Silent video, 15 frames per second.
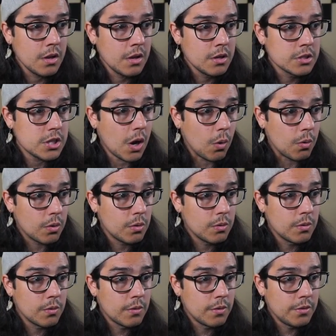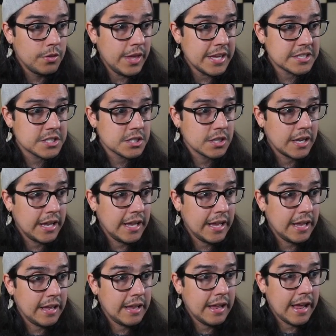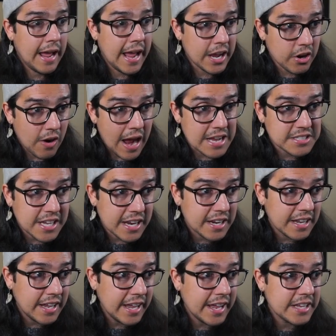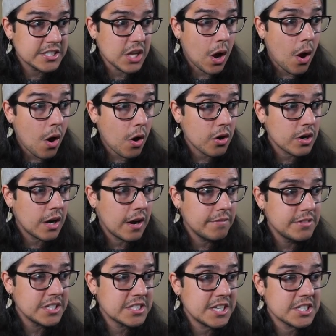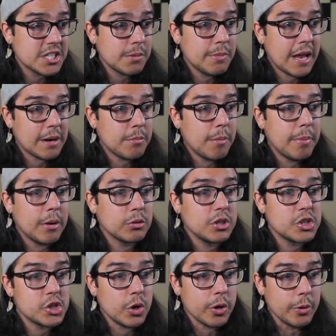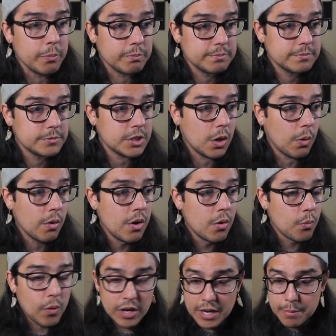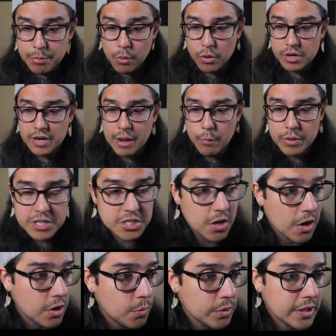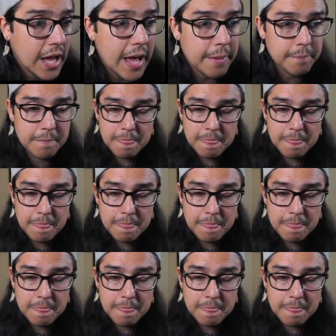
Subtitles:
So this anchor asset is the heart of the system that I'm about to show you. So really important that we started with that.